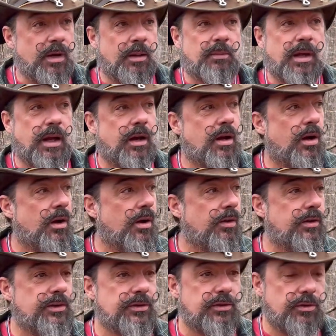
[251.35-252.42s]
I'm like, oh,
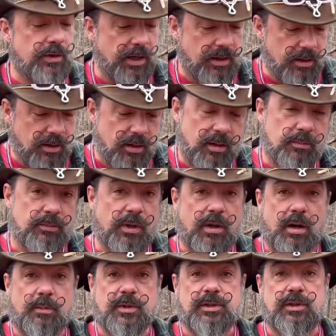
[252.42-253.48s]
this is great. Put
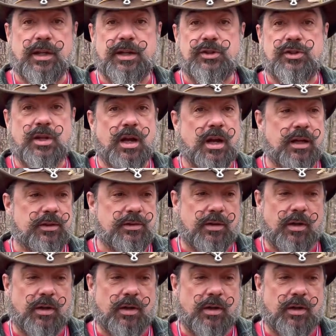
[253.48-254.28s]
all my slingshots,